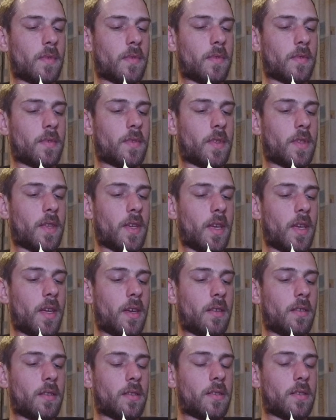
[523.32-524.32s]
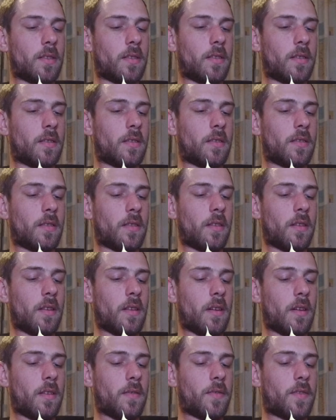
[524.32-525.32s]
Okay, it doesn't
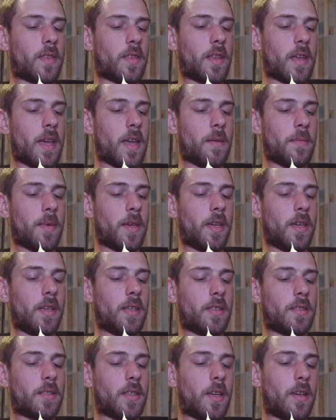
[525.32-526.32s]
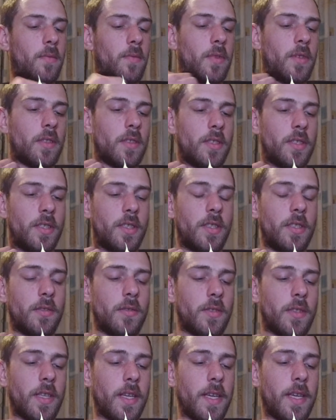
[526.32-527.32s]
lot of damage and we're gonna
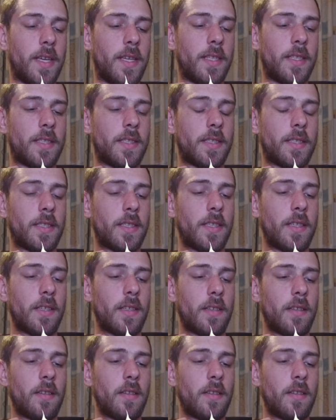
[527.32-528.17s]
shield this